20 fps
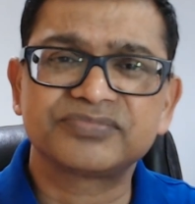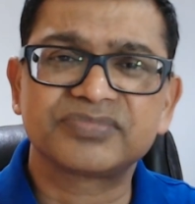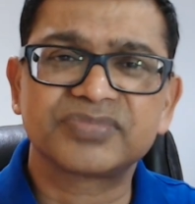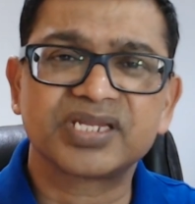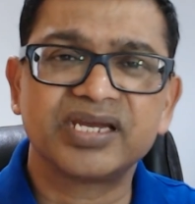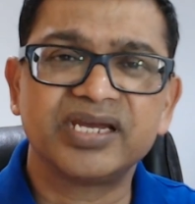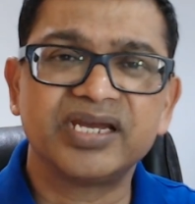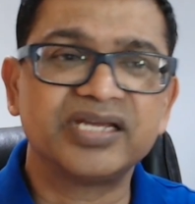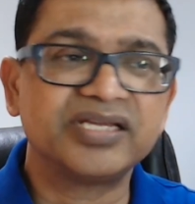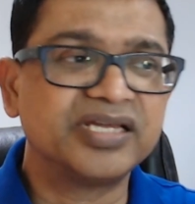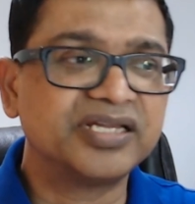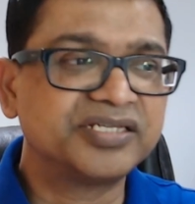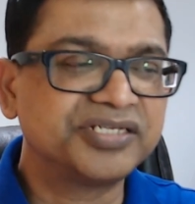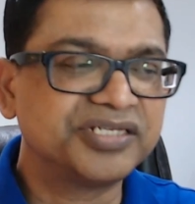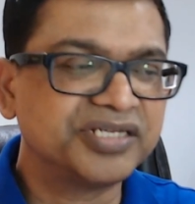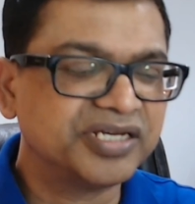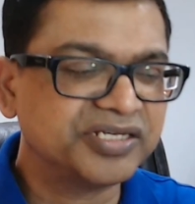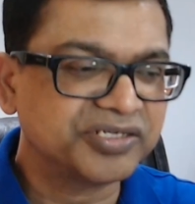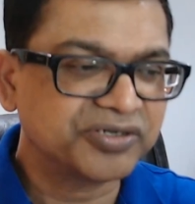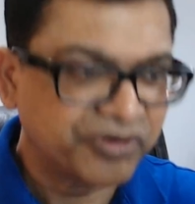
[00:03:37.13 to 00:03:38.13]

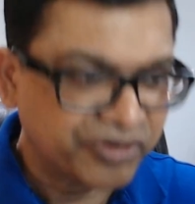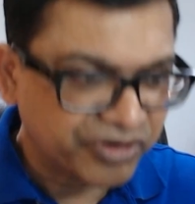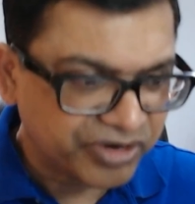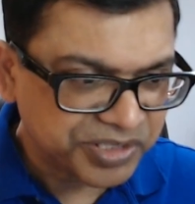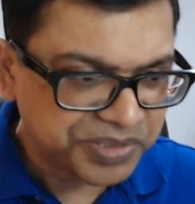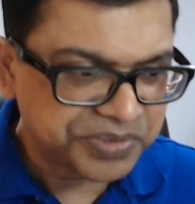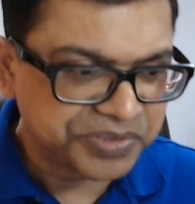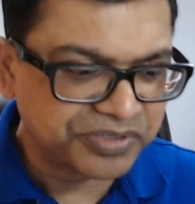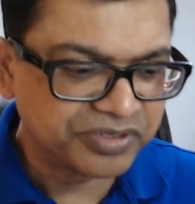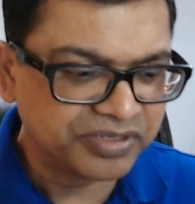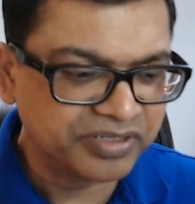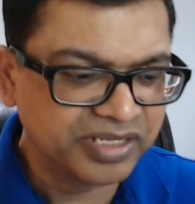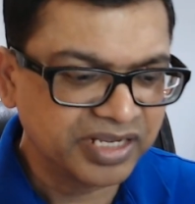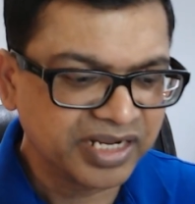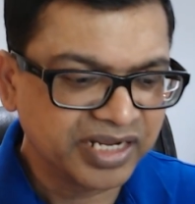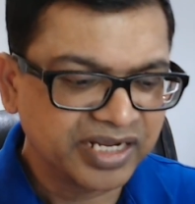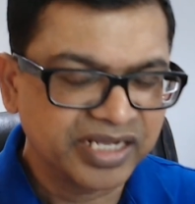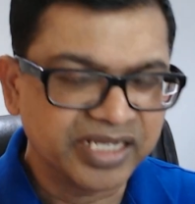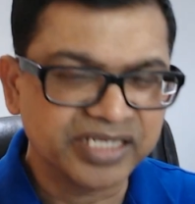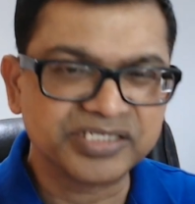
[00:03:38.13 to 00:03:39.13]
it's hurtful,
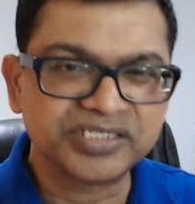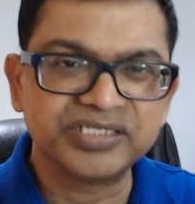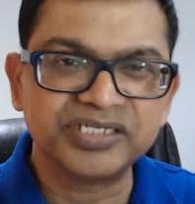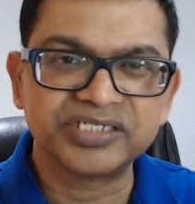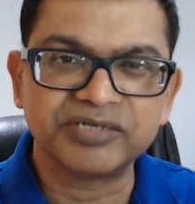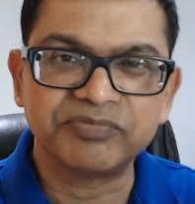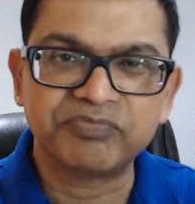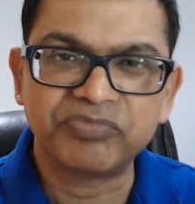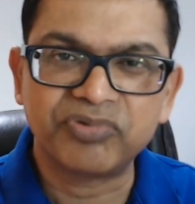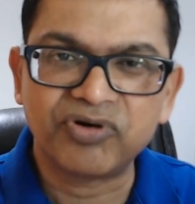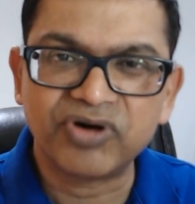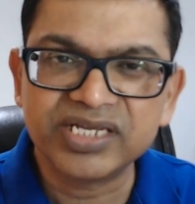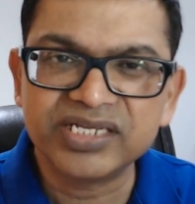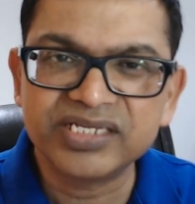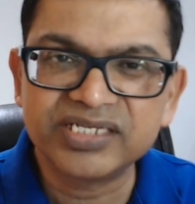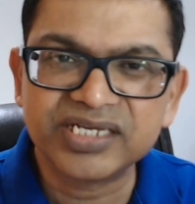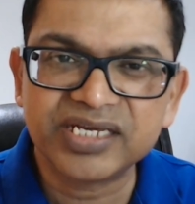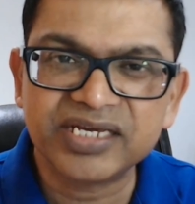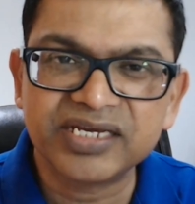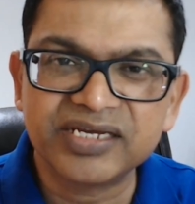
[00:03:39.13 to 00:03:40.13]
it's
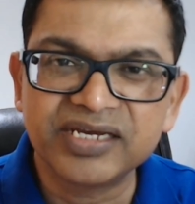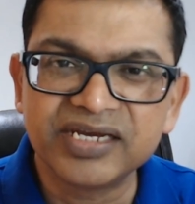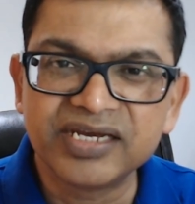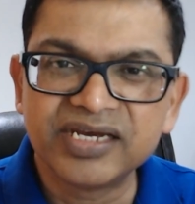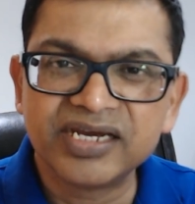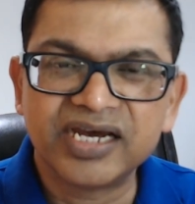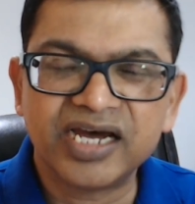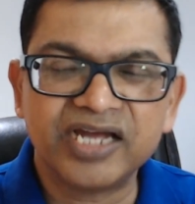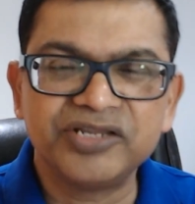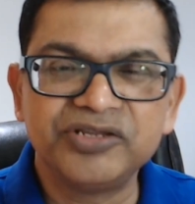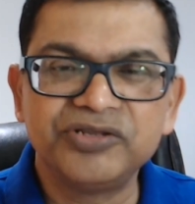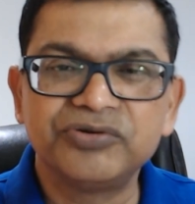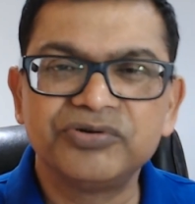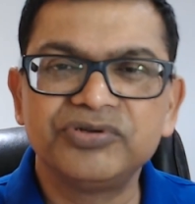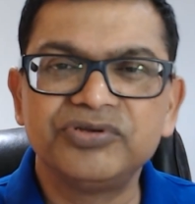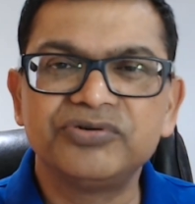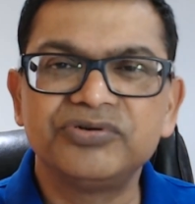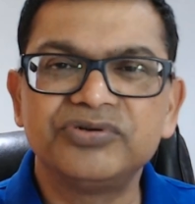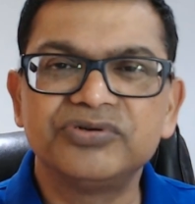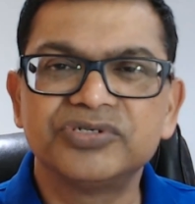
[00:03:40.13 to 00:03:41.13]
disappointing, and
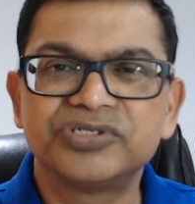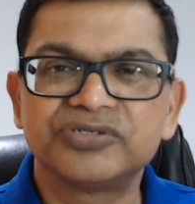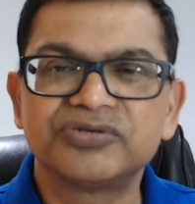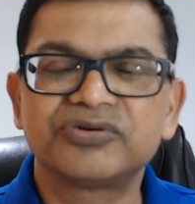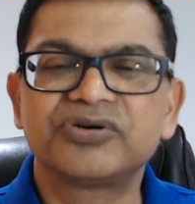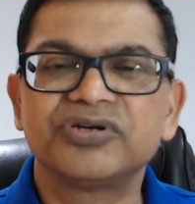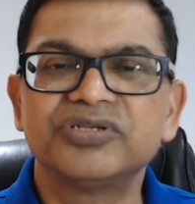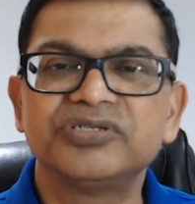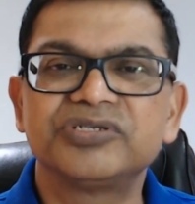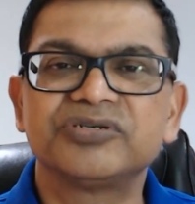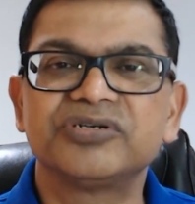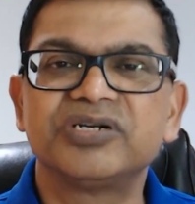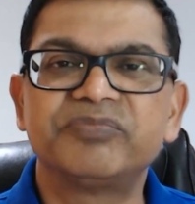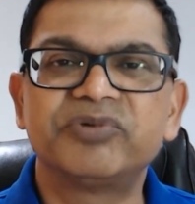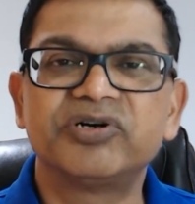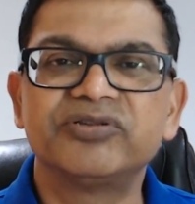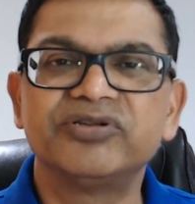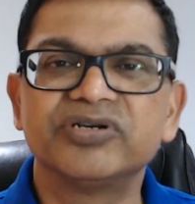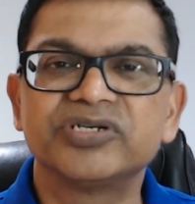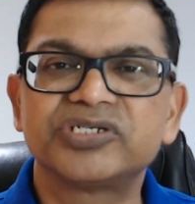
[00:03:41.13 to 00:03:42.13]
you're so concerned about
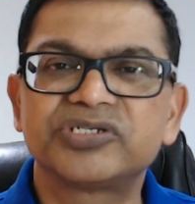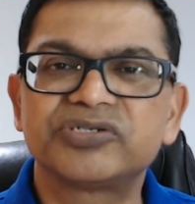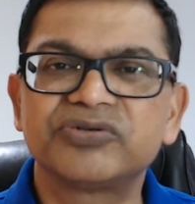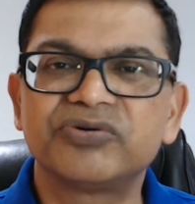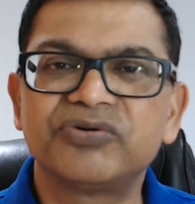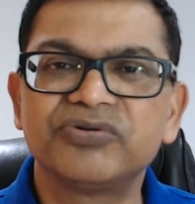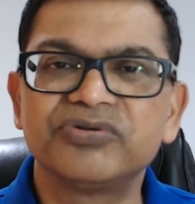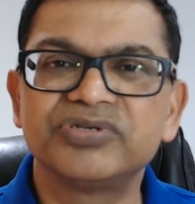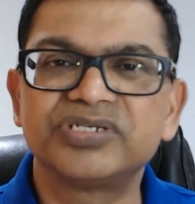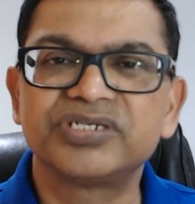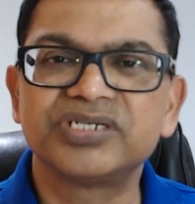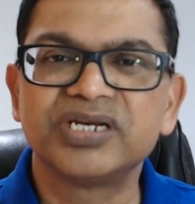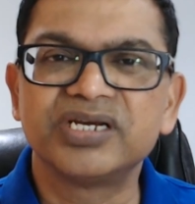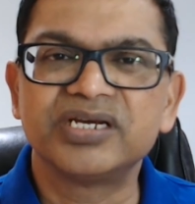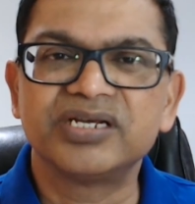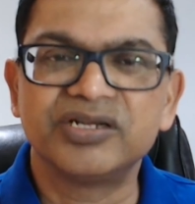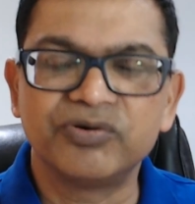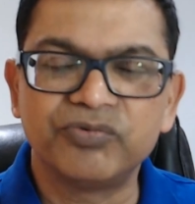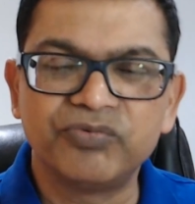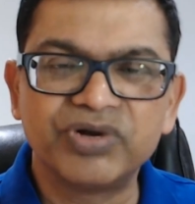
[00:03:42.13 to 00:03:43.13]
their souls,
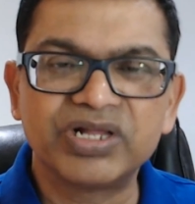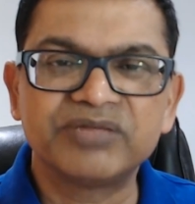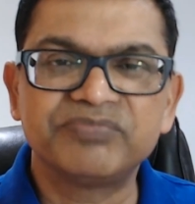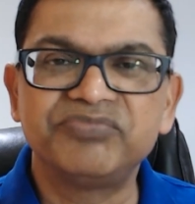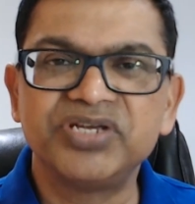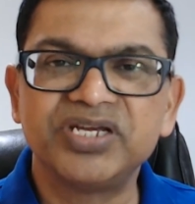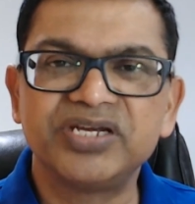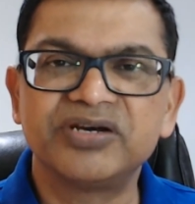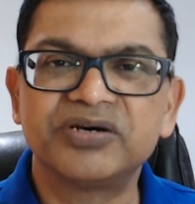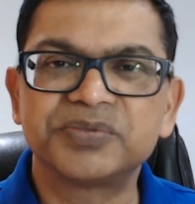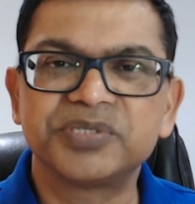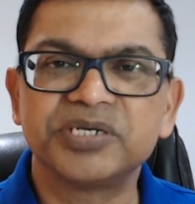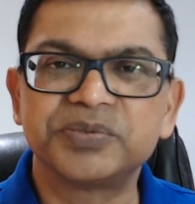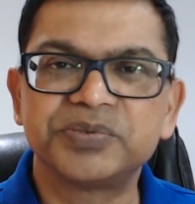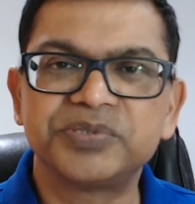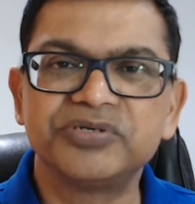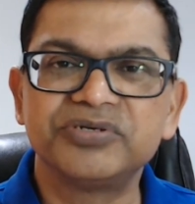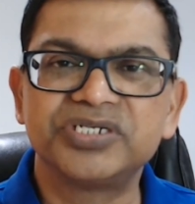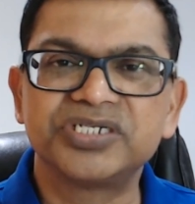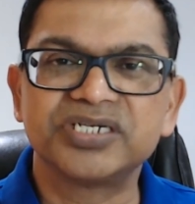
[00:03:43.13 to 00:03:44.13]
the well-being of their
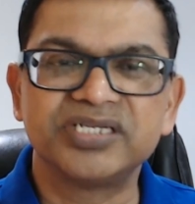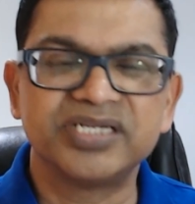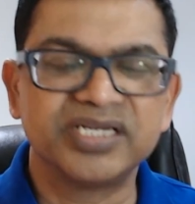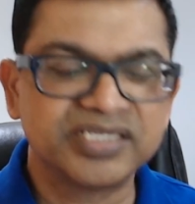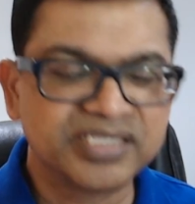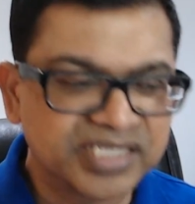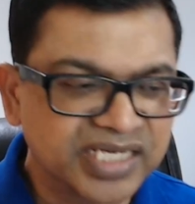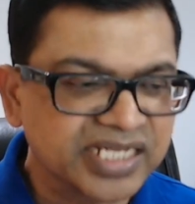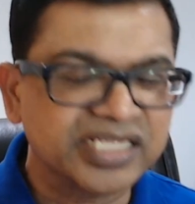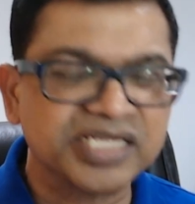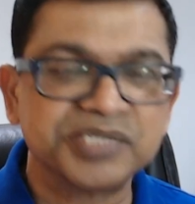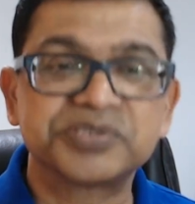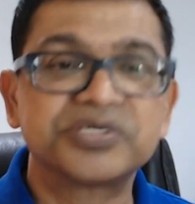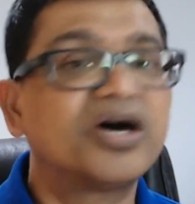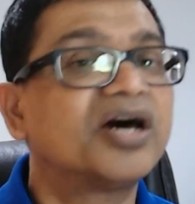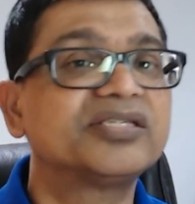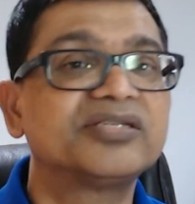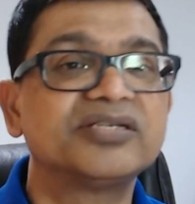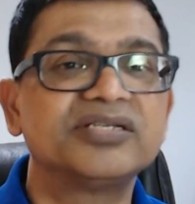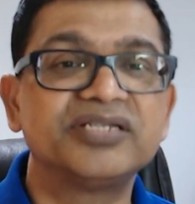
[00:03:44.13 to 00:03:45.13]
future, and they think
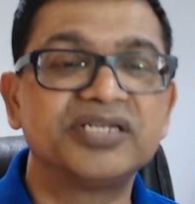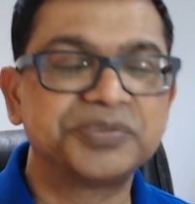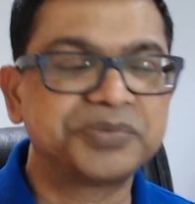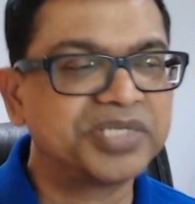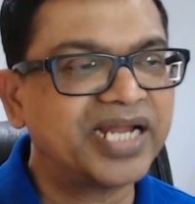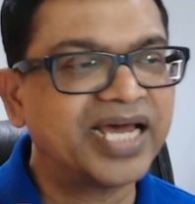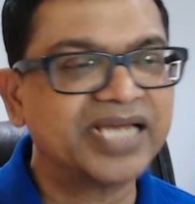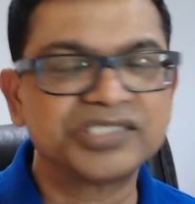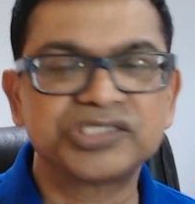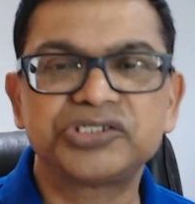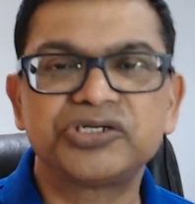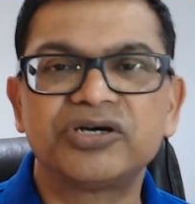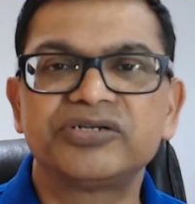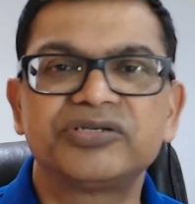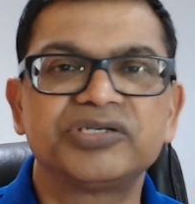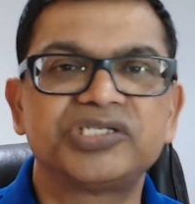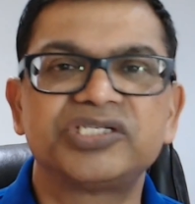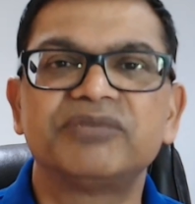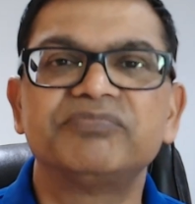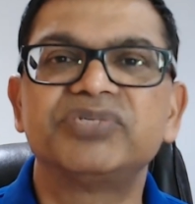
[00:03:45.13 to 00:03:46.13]
they've latched on to
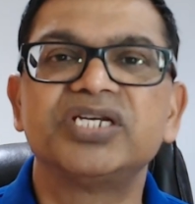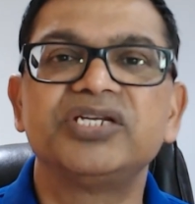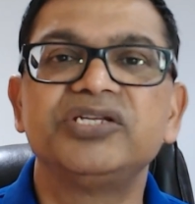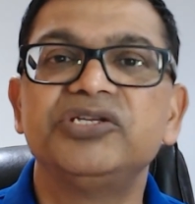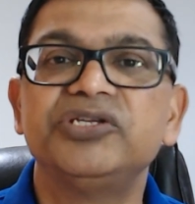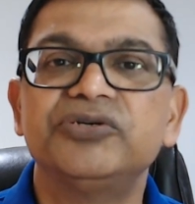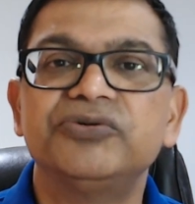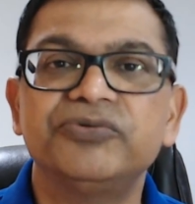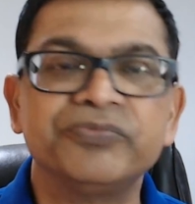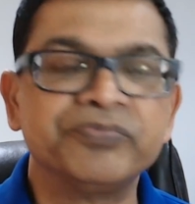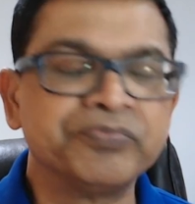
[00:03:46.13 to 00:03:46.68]
something new,